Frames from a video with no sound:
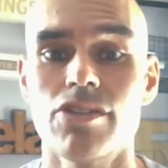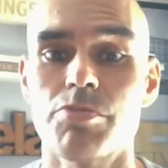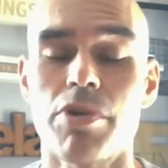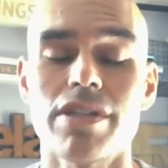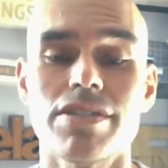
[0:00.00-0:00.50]

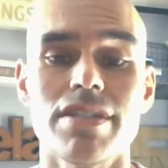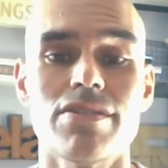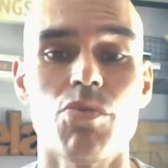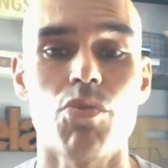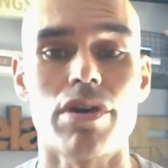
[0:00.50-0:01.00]

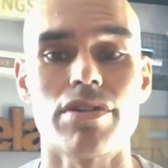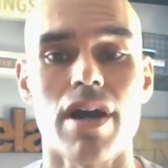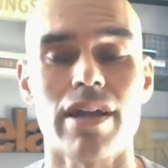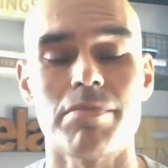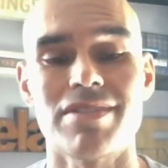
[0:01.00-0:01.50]
spreadsheets and Word
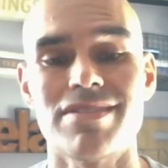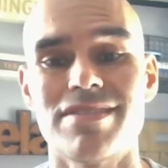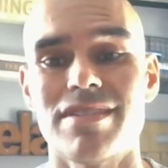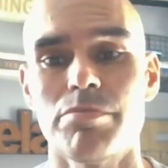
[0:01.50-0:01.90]
documents